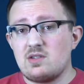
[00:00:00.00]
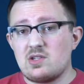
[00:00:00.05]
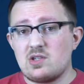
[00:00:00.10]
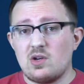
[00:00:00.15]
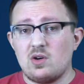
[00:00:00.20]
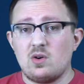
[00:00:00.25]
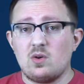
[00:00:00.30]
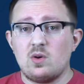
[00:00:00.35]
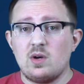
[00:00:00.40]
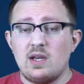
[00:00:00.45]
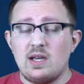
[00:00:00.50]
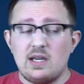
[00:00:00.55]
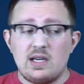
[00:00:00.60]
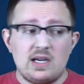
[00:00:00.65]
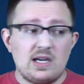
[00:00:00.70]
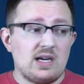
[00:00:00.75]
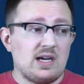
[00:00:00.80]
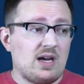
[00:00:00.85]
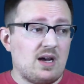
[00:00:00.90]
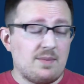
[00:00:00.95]
So,
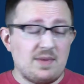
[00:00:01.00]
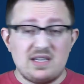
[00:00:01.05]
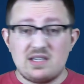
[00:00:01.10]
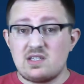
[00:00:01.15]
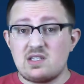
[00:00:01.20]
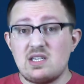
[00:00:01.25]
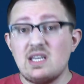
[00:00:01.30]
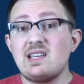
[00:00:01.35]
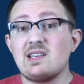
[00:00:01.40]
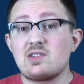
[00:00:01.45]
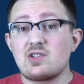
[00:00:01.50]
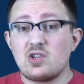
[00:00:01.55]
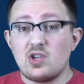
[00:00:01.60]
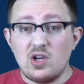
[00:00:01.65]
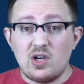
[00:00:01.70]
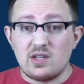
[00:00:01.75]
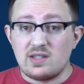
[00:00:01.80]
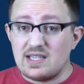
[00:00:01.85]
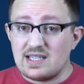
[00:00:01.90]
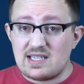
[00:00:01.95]
I mean, a C is
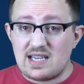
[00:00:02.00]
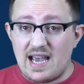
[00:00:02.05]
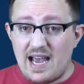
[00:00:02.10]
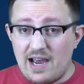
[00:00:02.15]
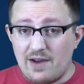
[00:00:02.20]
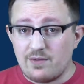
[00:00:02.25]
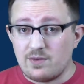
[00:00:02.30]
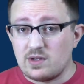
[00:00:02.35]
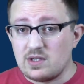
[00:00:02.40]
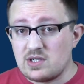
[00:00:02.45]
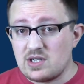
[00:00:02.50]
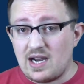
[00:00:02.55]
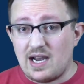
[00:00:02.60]
good. That's average.